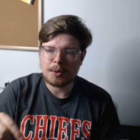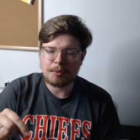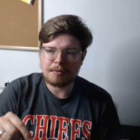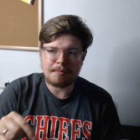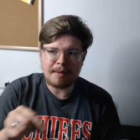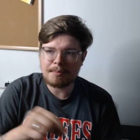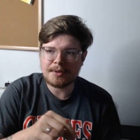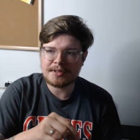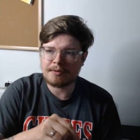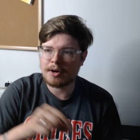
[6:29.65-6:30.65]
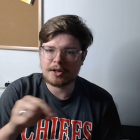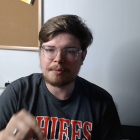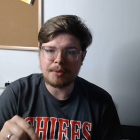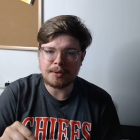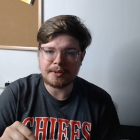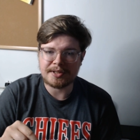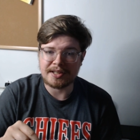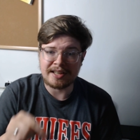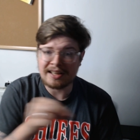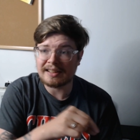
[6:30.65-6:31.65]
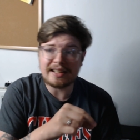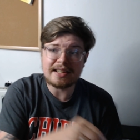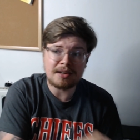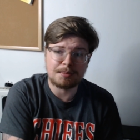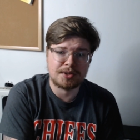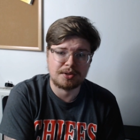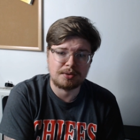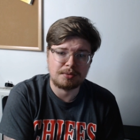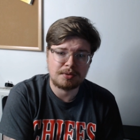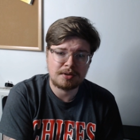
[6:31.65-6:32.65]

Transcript: with members of our community lead up to?